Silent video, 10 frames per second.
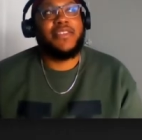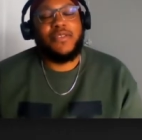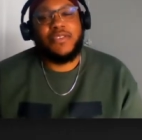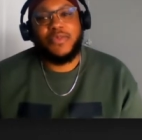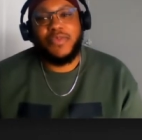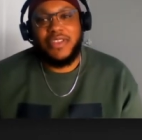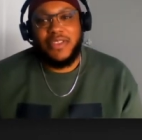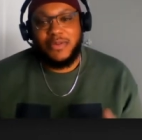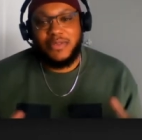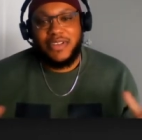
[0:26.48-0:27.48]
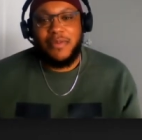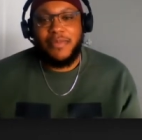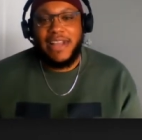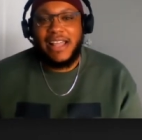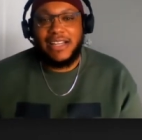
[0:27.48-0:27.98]
those with those
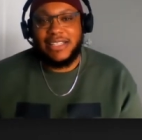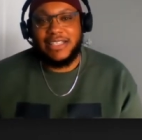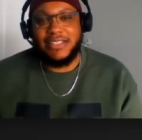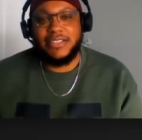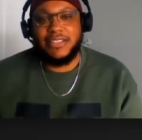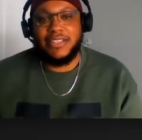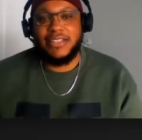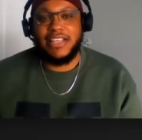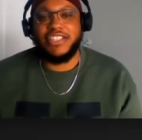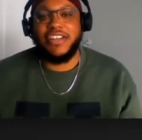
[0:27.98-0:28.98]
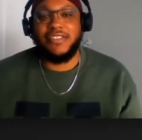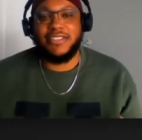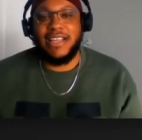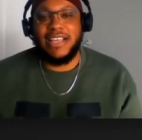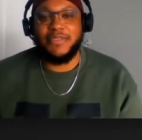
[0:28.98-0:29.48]
commonalities that share the
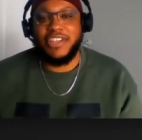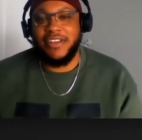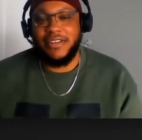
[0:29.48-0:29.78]
same shared